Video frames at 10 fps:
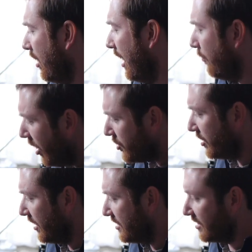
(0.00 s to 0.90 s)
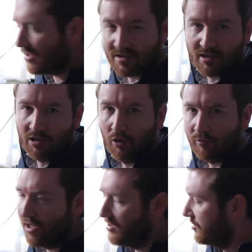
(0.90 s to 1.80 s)
I'm watching this, and this is a
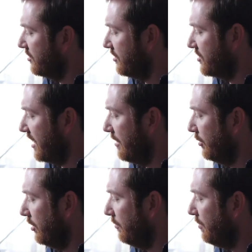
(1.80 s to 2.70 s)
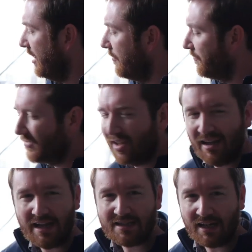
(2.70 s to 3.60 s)
low-res sample, but
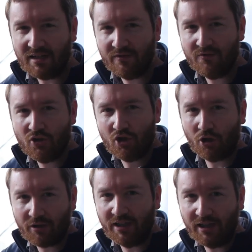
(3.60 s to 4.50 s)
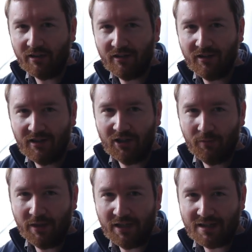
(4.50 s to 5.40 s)
it's kind of jerking a little
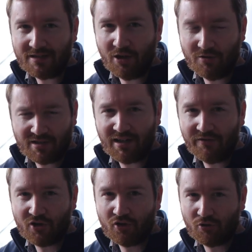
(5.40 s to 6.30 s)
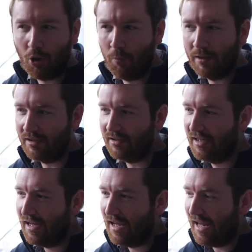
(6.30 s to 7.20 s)
bit as it goes. It's kind of strobing.
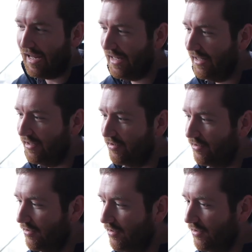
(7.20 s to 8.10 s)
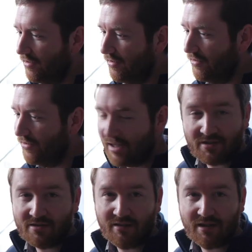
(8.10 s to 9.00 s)
And
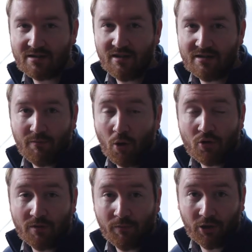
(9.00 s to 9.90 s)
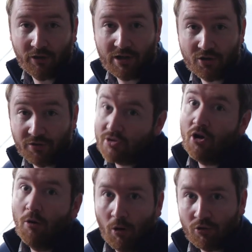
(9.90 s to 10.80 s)
it's a motion blur issue. There's
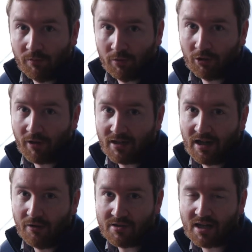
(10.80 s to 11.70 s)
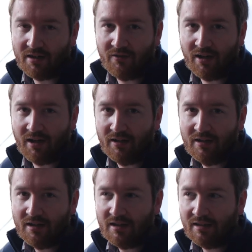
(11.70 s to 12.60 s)
no motion blur right now. It's kind of
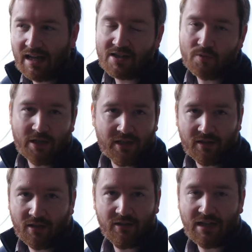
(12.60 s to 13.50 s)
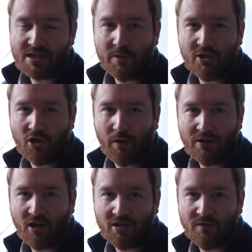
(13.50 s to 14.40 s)
last week's show, I
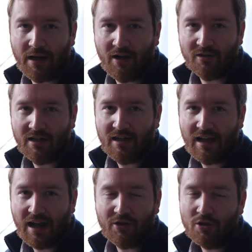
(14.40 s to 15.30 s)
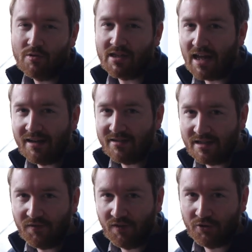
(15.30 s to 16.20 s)
talked about how to use an
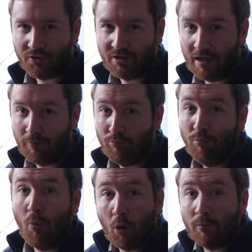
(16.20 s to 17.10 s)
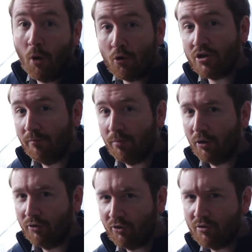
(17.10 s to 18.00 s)
ND filter to get more motion
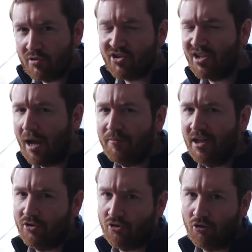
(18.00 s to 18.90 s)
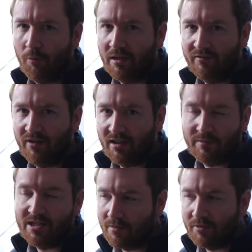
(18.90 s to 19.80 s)
blur so you stop that strobing effect. I
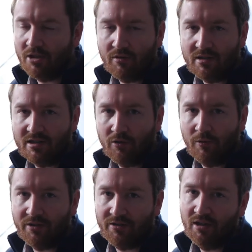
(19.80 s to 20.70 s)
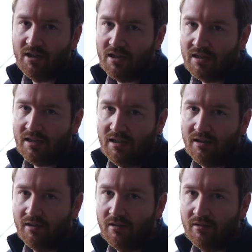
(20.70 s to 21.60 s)
mean, it's something you can deal with
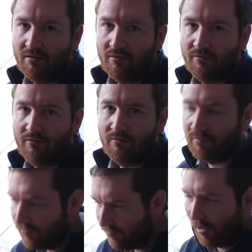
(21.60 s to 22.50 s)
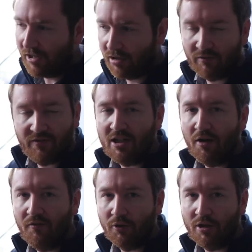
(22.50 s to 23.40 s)
in regular
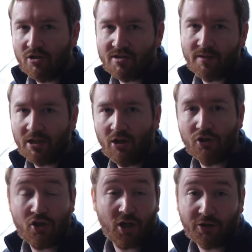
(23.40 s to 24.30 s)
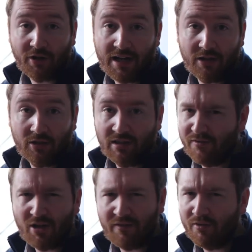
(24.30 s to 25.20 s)
video footage. It's something called shutter angle. And if
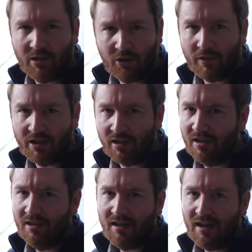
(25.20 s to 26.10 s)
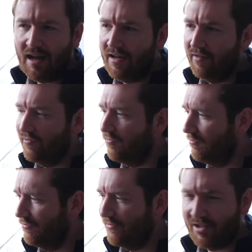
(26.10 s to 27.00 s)
you're not familiar with it, I have
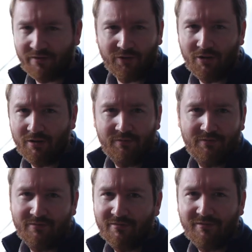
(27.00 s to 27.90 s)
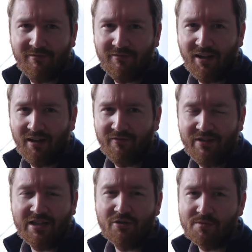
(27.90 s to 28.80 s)
several
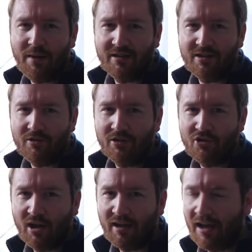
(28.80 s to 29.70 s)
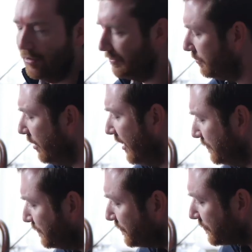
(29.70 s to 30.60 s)
videos about it that you can check out.
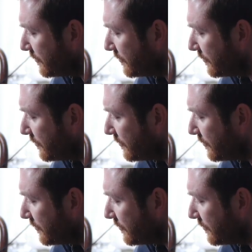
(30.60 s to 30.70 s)
But